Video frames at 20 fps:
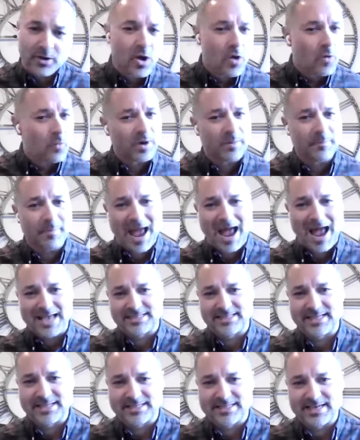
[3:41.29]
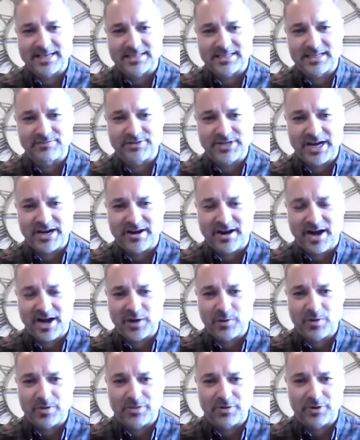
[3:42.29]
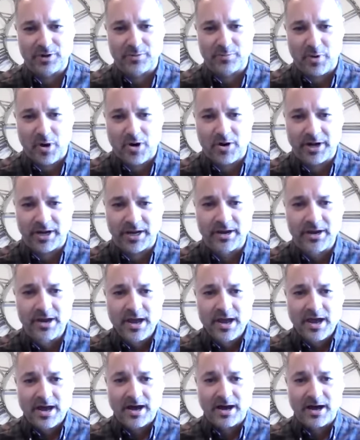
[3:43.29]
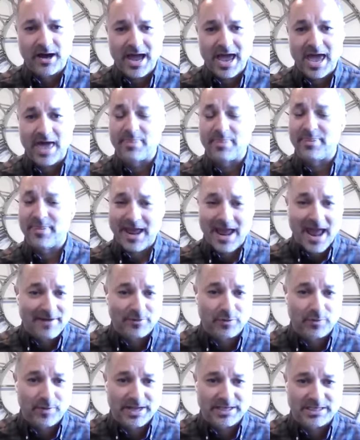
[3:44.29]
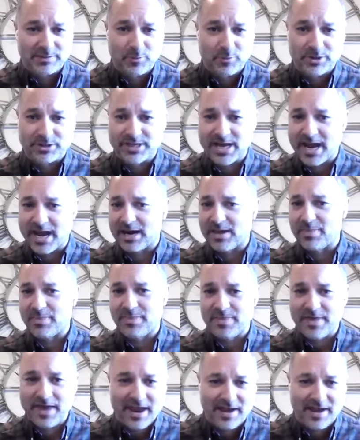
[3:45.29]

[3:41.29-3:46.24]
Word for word: but we pass that sensitive data on to a third party uh, and they have a ransomware attack,